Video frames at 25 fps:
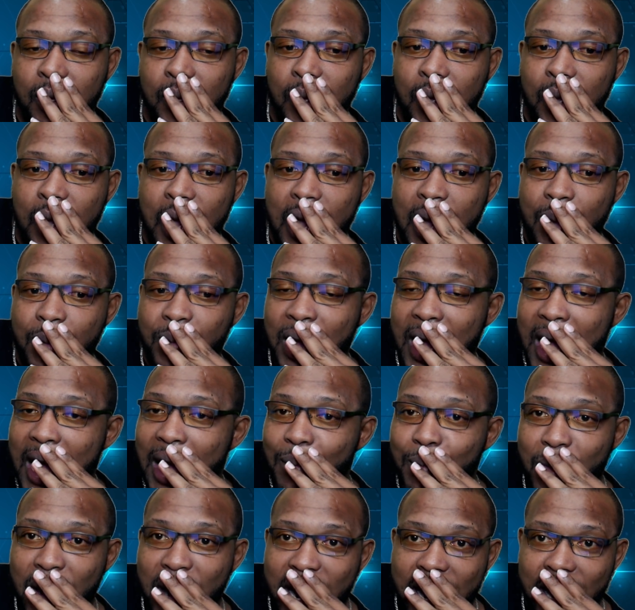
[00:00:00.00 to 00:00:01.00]
go a
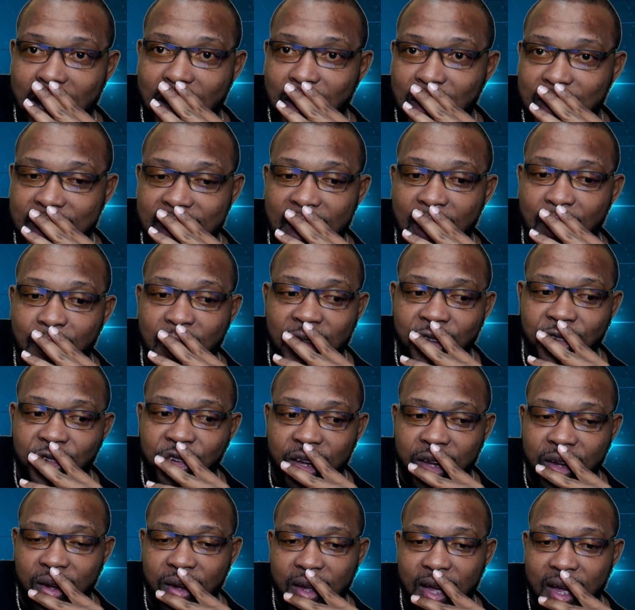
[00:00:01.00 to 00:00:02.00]
bar, go sell them a
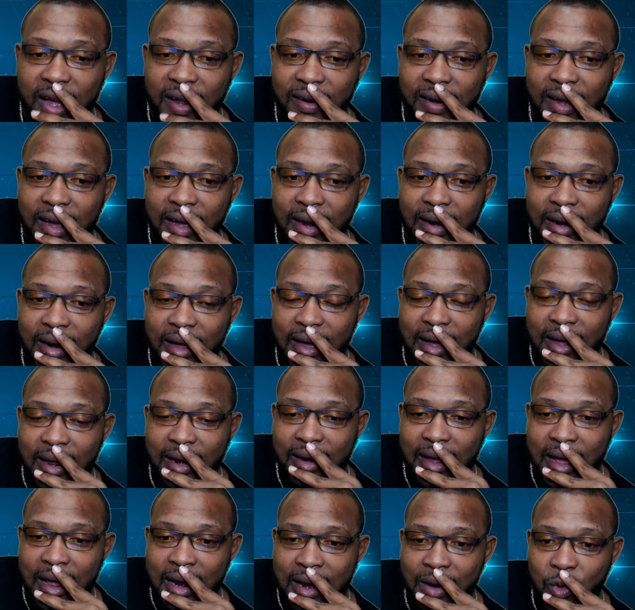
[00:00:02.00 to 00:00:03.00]
drink
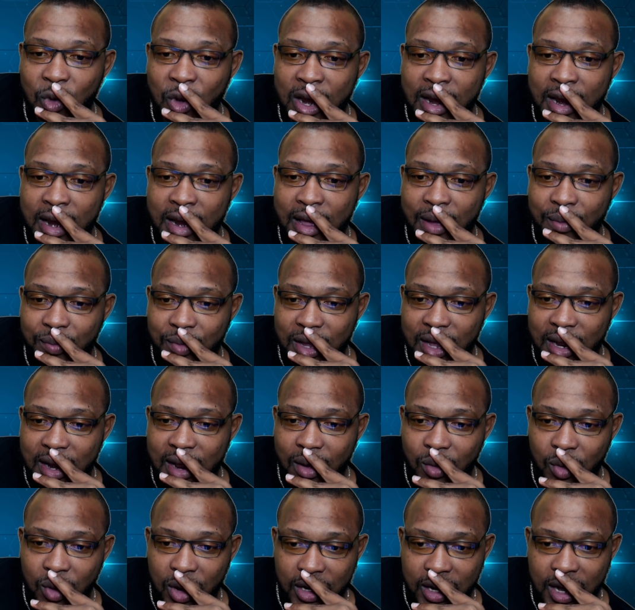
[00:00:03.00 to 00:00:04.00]
and one of them dead
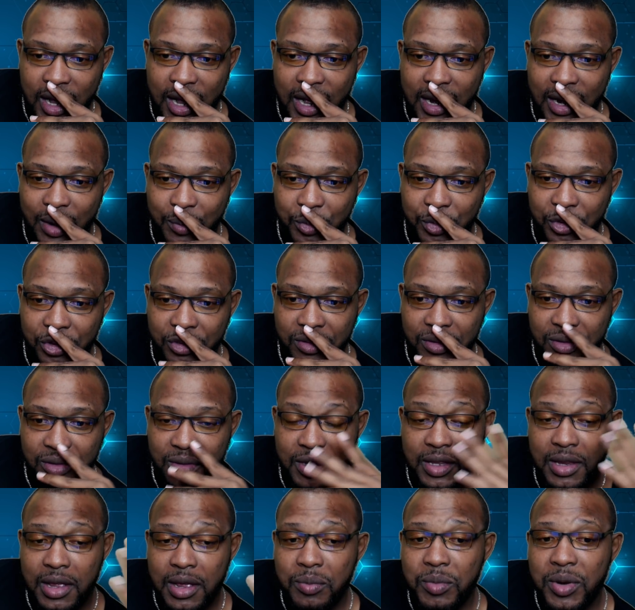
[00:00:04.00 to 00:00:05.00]
and one go in a prison.
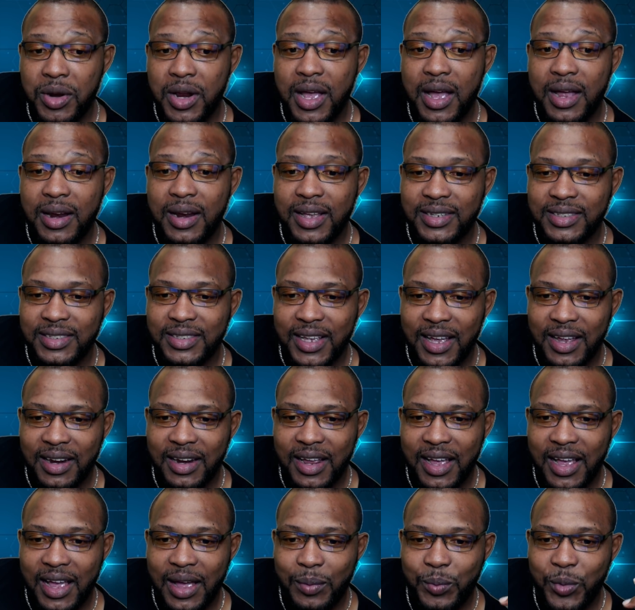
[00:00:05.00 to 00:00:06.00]
Then me not
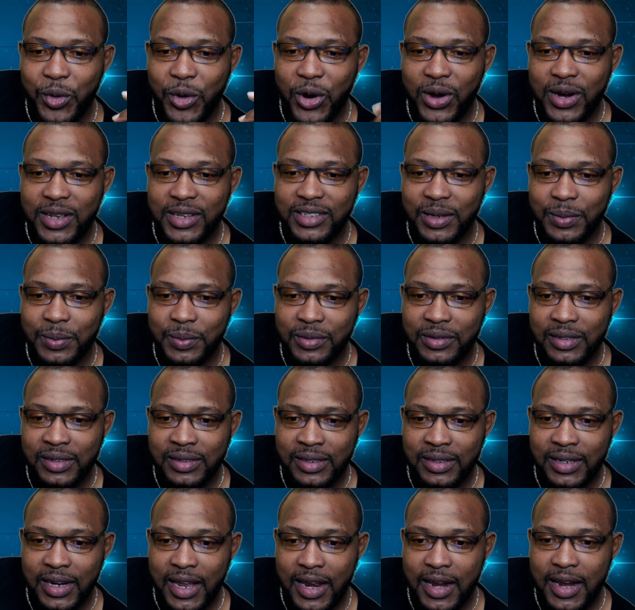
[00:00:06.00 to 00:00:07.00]
understand. Pearly
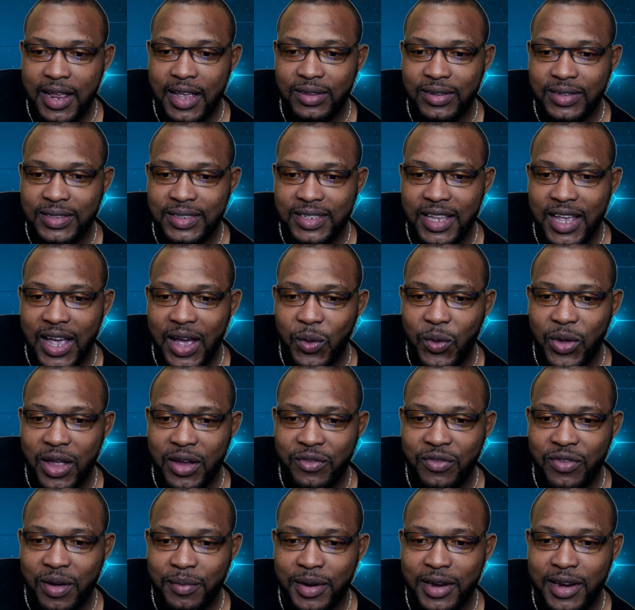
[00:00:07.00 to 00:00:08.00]
Simpsons, they need to stay away
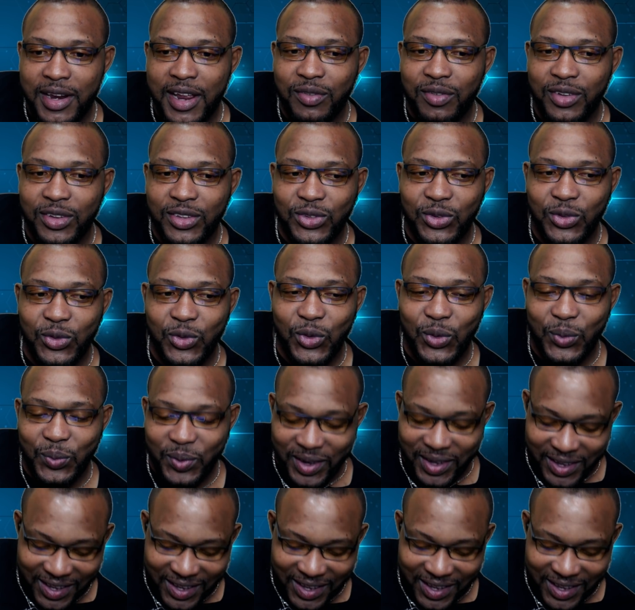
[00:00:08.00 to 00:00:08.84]
from the devil's soup.